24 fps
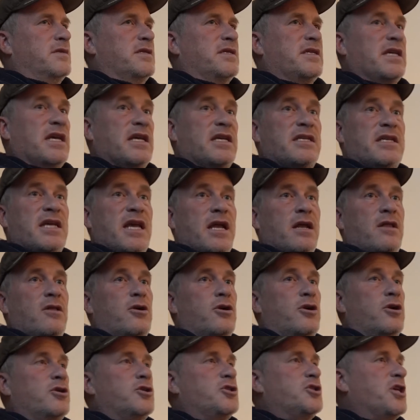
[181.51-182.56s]
Zig
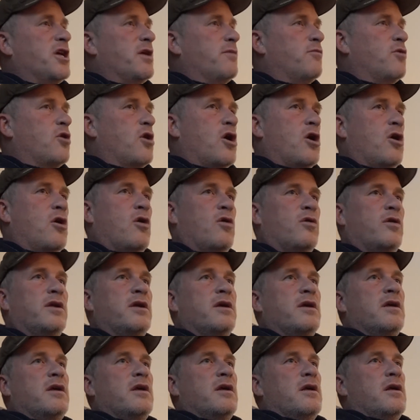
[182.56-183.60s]
Ziglar, Jim Rohn,
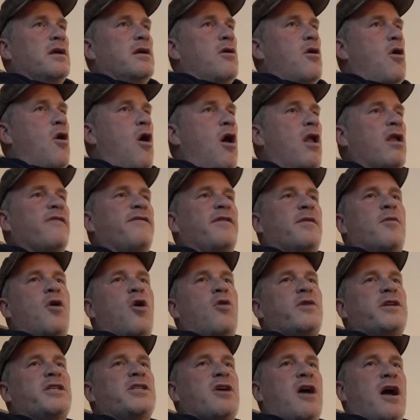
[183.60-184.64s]
all of them
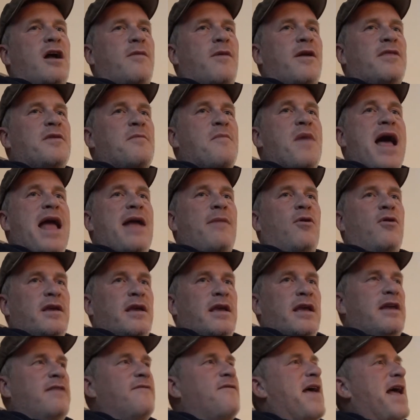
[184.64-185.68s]
always talk about the Bible.
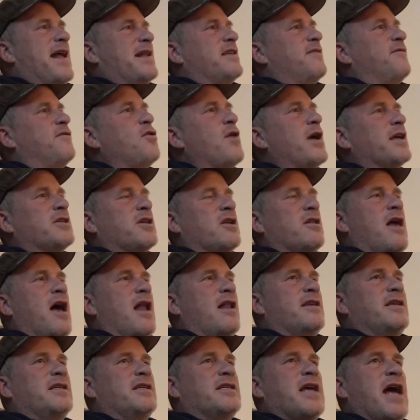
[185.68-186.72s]
In fact, if you ask a lot
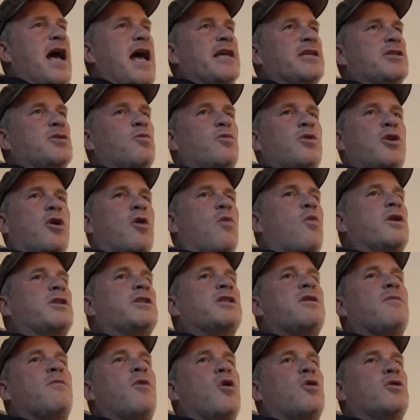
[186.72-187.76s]
of these guys, what's
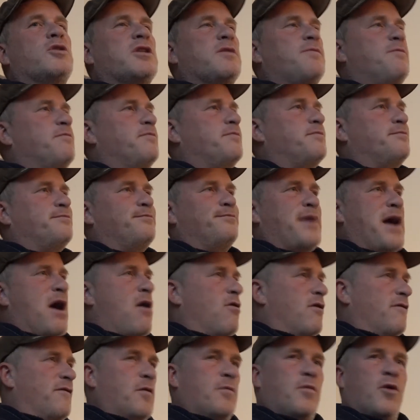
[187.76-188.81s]
the most
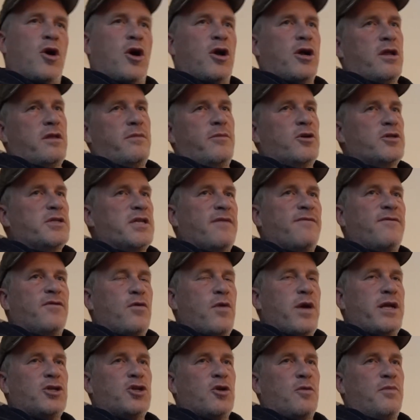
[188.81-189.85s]
powerful book or the most
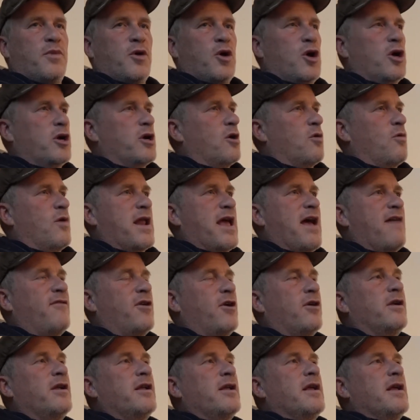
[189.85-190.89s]
influential book or
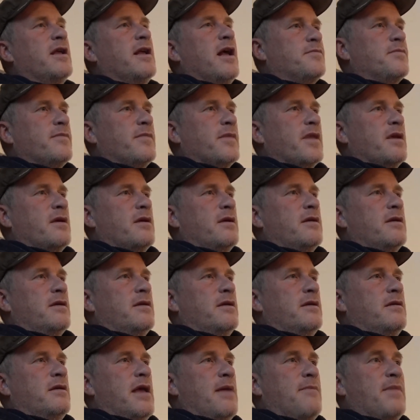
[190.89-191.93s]
whatever,
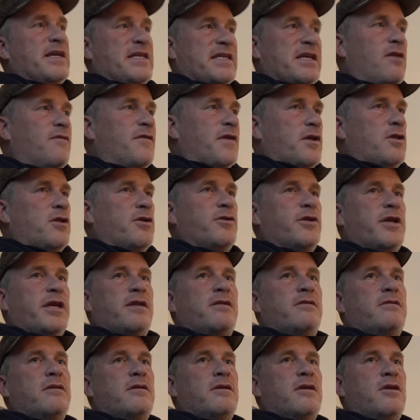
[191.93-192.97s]
and myself included,
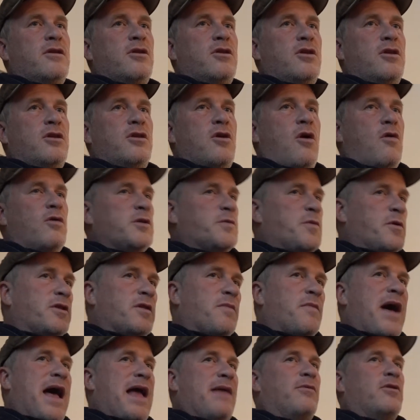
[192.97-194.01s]
you always put
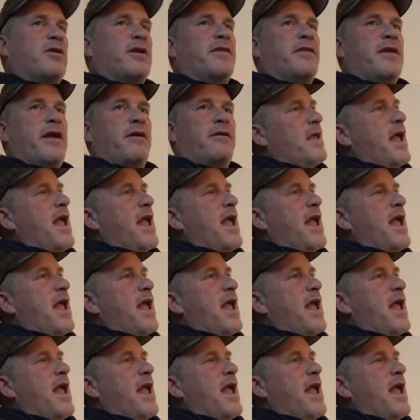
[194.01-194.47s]
the Bible in there.